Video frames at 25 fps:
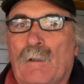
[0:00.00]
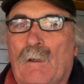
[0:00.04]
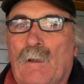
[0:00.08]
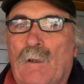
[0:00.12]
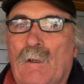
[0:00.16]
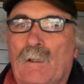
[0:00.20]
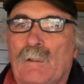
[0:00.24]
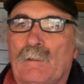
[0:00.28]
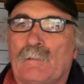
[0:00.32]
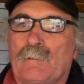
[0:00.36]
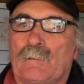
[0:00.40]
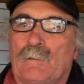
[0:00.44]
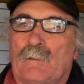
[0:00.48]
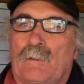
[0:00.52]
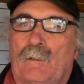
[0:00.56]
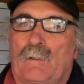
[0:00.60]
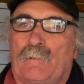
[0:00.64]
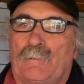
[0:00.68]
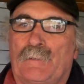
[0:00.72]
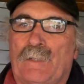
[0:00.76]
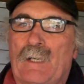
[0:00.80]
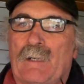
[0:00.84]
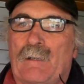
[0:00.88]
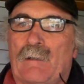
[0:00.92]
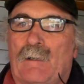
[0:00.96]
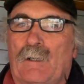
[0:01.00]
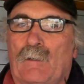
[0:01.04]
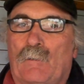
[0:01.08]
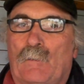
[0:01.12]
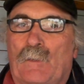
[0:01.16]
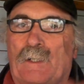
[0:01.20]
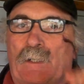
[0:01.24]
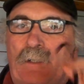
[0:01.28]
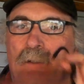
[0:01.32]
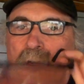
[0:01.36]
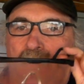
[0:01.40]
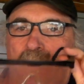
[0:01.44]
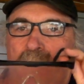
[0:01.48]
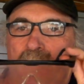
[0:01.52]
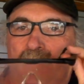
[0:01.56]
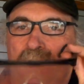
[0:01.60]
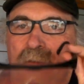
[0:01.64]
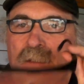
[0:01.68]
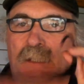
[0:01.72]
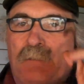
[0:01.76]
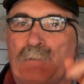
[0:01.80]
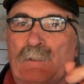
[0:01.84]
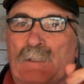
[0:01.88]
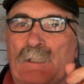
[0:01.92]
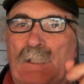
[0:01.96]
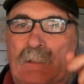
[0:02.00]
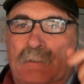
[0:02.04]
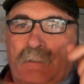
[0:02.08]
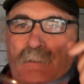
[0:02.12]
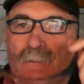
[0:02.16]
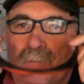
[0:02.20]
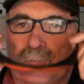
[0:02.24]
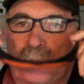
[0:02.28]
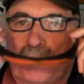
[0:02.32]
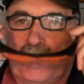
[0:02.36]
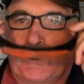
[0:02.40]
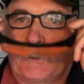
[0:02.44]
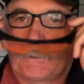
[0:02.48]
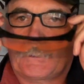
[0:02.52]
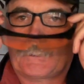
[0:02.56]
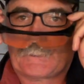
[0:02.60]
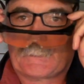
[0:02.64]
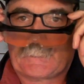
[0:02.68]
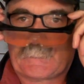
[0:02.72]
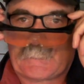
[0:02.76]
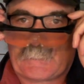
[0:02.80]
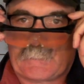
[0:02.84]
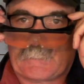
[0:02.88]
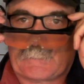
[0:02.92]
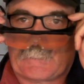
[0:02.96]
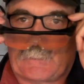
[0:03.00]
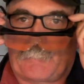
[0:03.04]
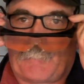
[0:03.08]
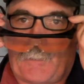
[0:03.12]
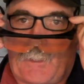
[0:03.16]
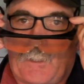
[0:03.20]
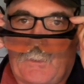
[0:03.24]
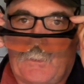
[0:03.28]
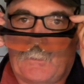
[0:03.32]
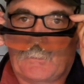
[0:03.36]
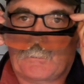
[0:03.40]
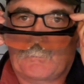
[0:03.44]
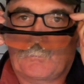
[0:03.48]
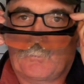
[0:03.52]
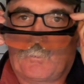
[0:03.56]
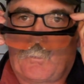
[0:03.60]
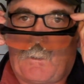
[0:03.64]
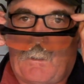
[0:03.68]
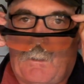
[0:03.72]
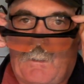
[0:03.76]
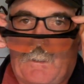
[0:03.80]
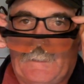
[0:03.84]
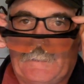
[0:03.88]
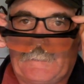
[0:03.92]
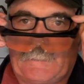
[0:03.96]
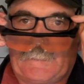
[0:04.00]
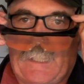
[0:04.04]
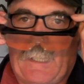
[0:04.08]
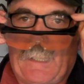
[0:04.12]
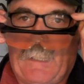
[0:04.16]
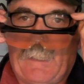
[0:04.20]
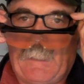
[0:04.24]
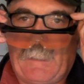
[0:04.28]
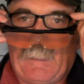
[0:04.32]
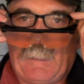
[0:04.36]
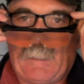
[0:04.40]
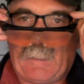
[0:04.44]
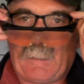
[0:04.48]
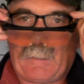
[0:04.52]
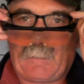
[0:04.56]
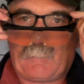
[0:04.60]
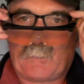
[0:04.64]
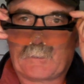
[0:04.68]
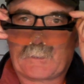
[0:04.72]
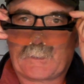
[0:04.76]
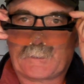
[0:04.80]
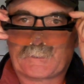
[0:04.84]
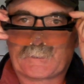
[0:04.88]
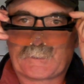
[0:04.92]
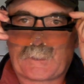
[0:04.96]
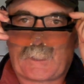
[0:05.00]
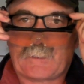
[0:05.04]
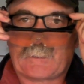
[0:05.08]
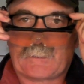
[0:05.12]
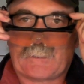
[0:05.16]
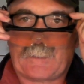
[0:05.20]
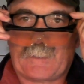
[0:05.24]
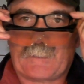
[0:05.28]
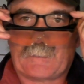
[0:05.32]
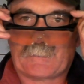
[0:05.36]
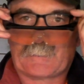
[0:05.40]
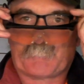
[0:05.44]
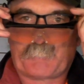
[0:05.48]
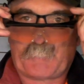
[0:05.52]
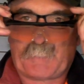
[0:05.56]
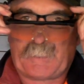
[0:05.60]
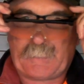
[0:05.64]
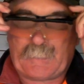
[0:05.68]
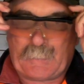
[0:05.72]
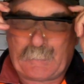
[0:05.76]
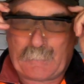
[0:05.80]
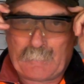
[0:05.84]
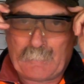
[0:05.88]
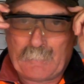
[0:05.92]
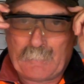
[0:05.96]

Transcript: now I wear safety glasses, of course, because I'm old and wise. Haha, what a joke that is, Pete.